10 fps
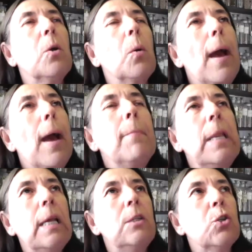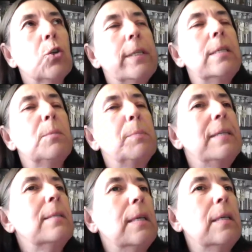how many tree
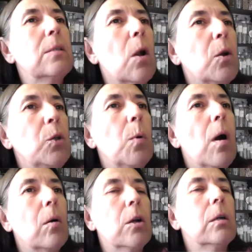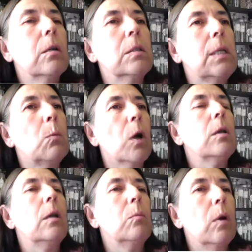species are you all currently
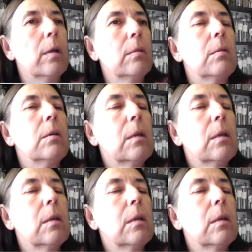working with?